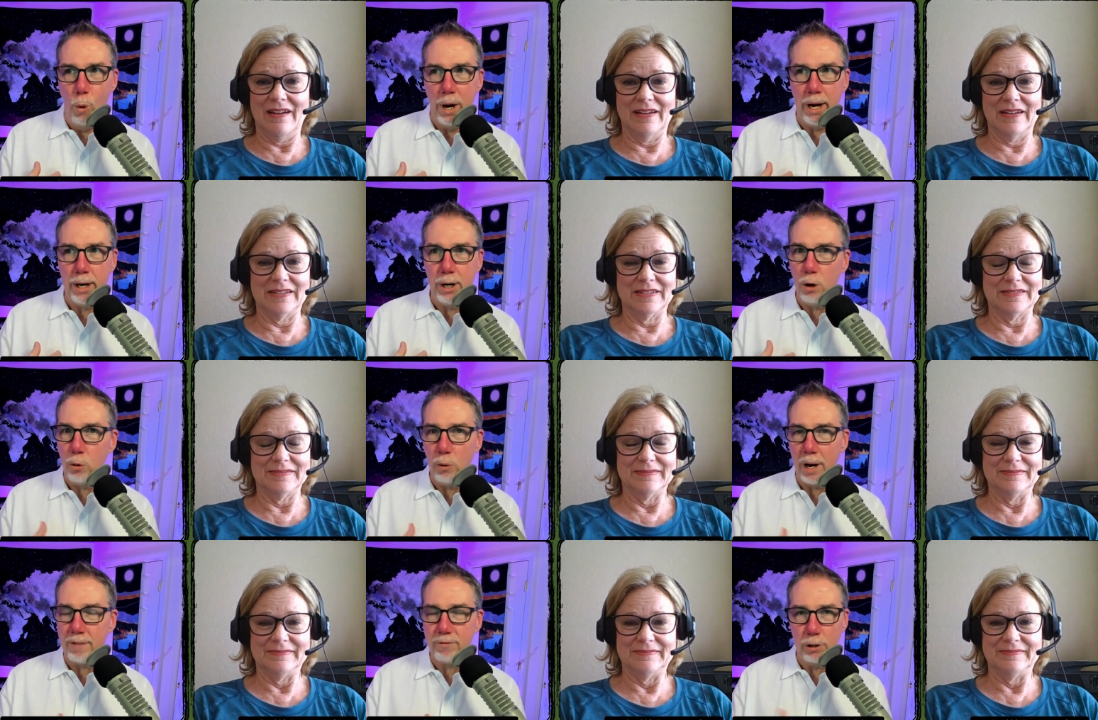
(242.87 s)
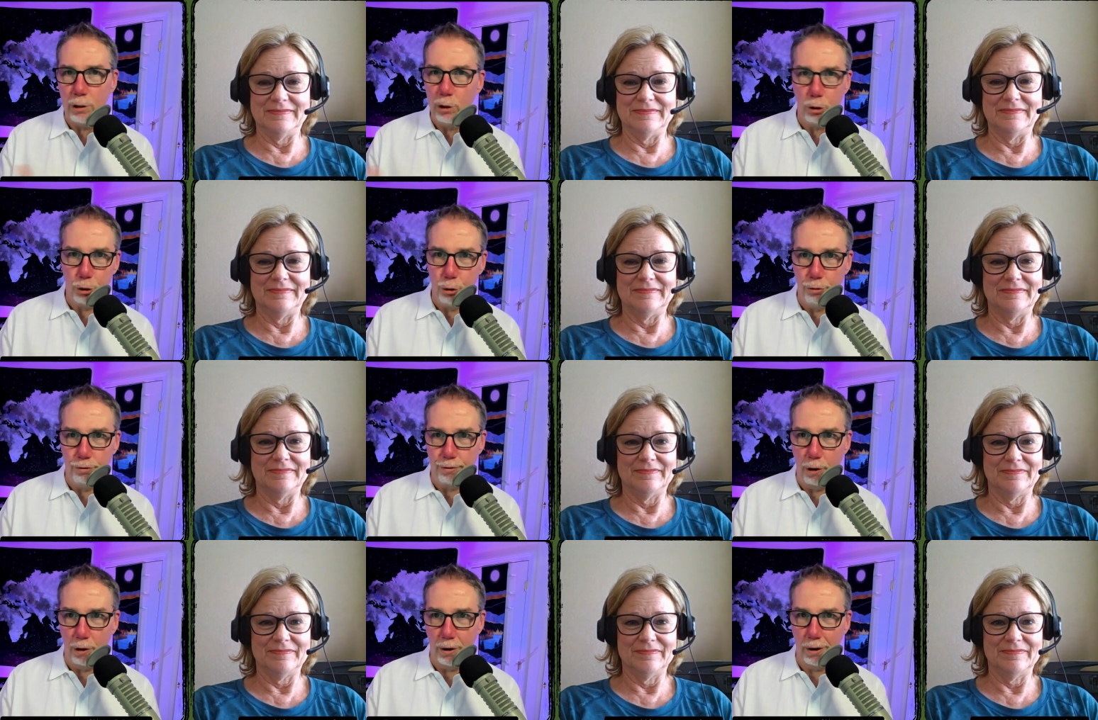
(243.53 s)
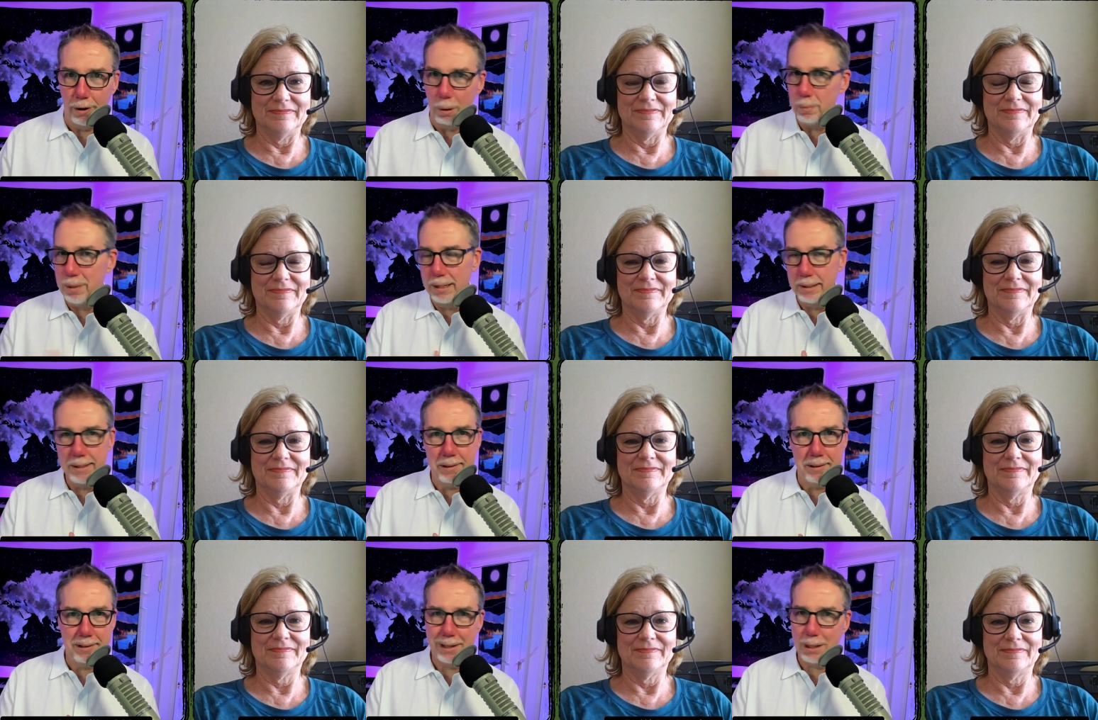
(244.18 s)
Speaker 1: we don't have to look too far. I'm not
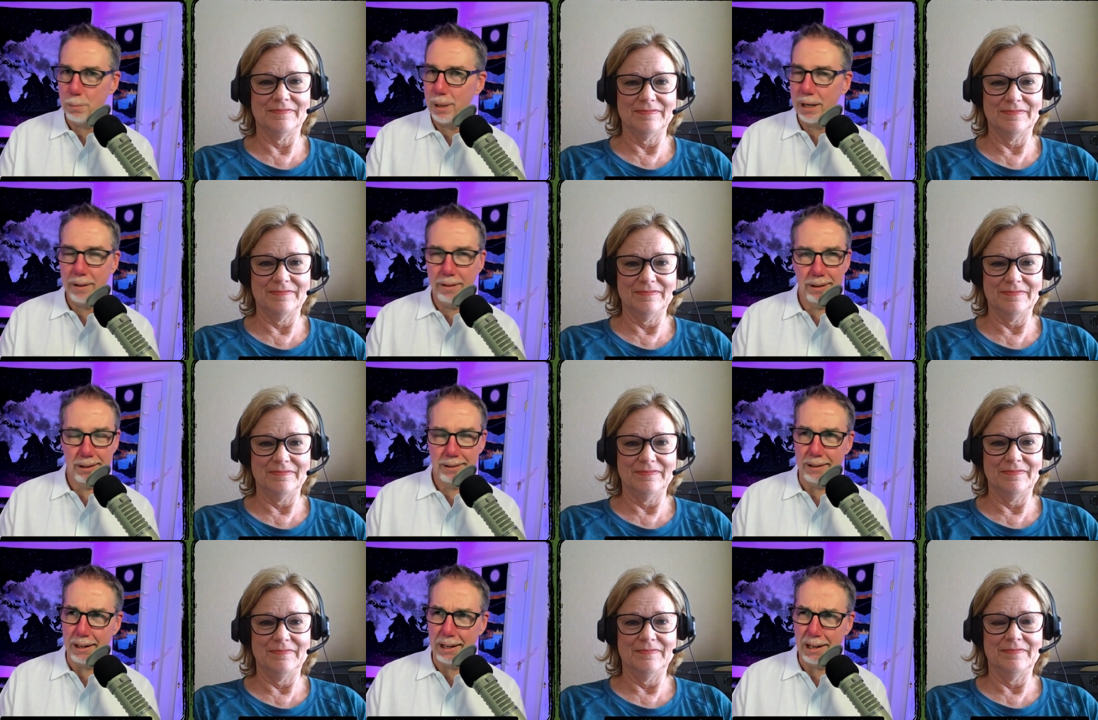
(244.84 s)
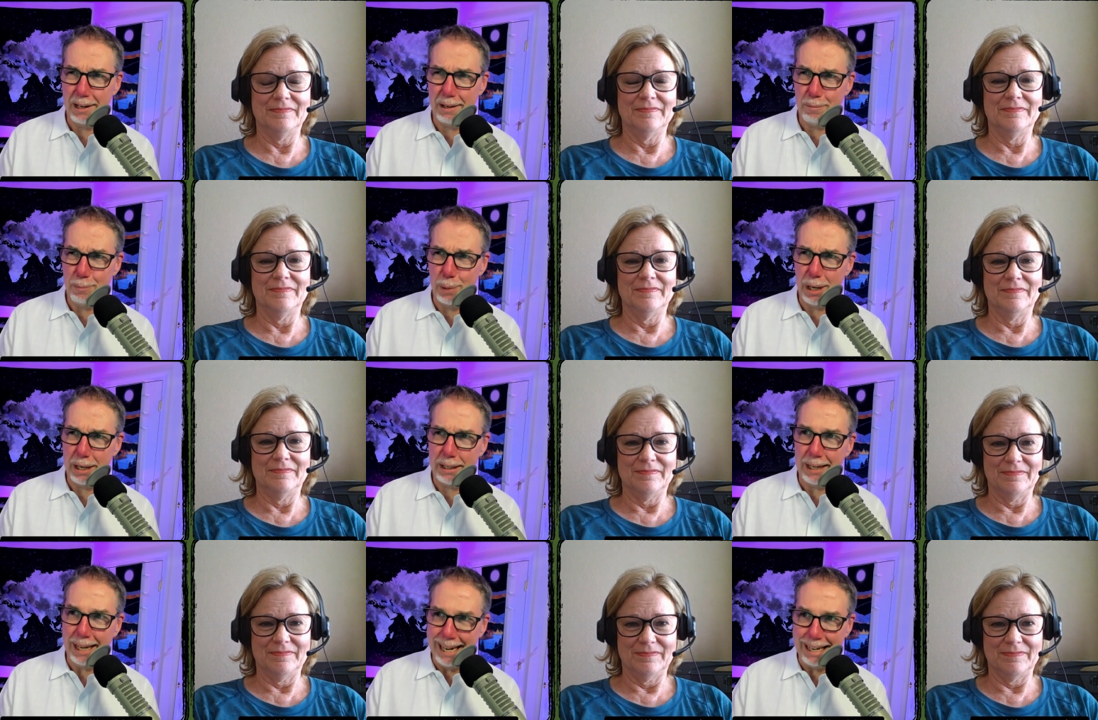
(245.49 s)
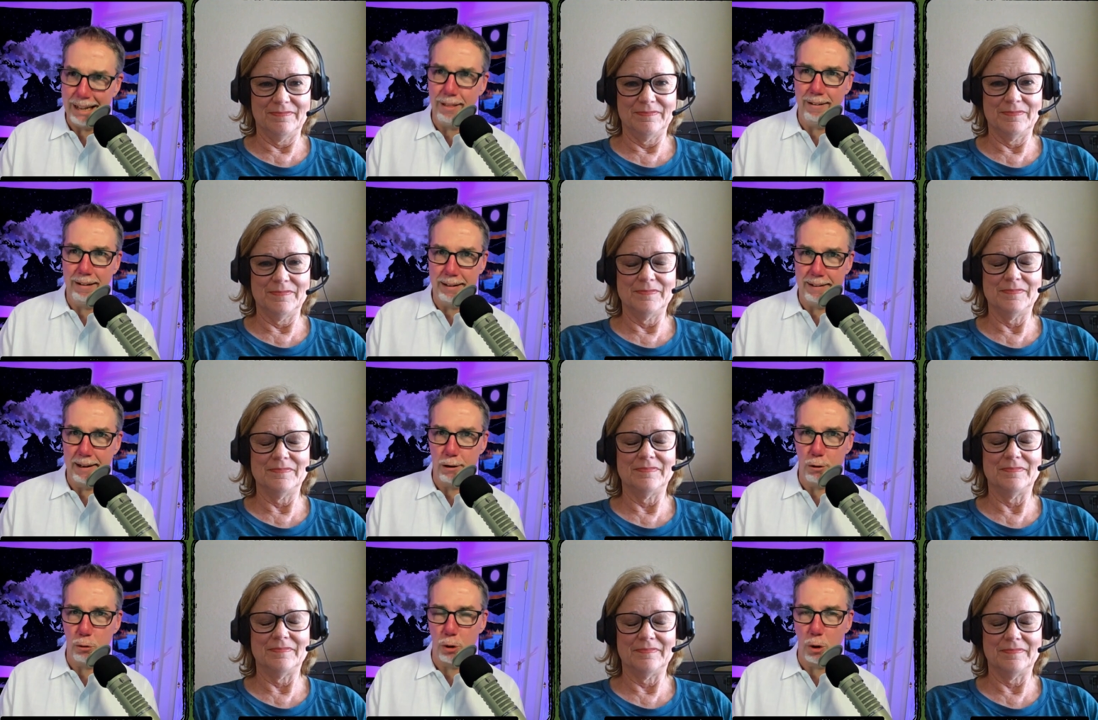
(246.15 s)
telling anybody thing, anybody anything they
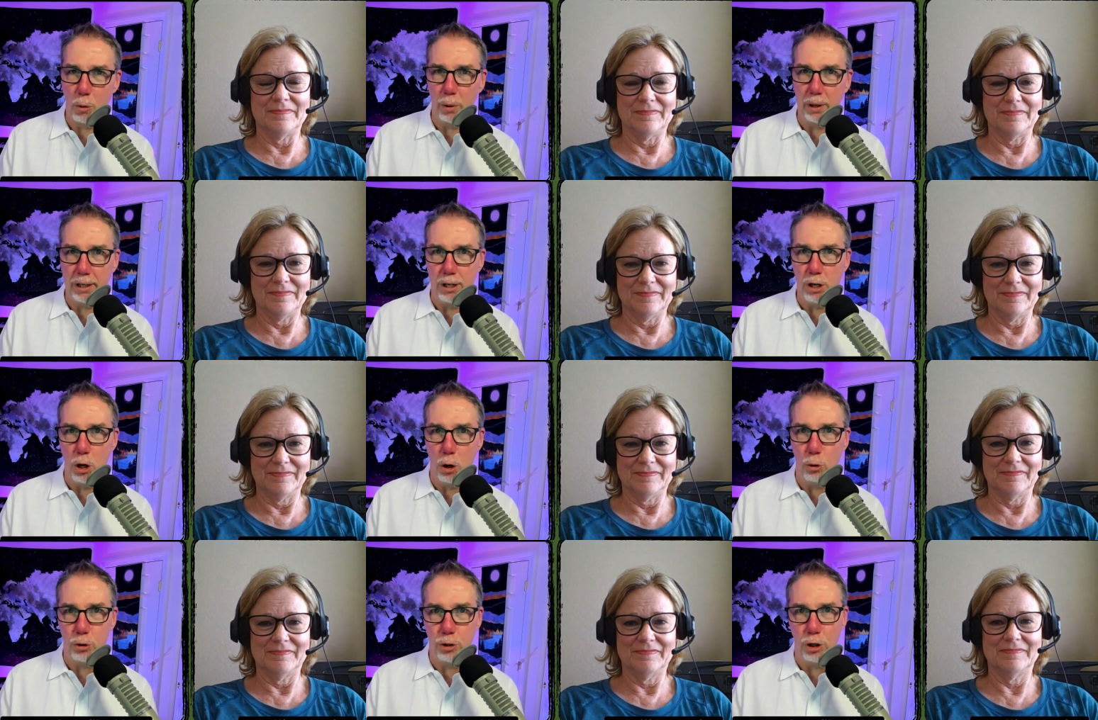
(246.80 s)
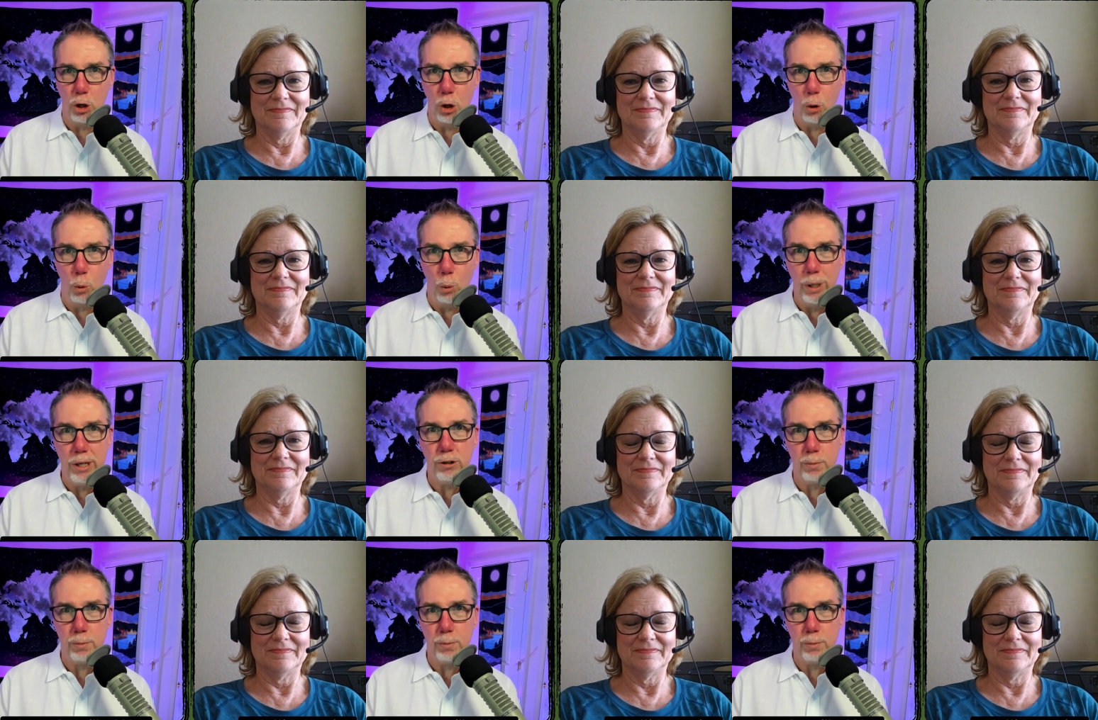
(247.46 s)
don't already know to know mm we mm-hmm.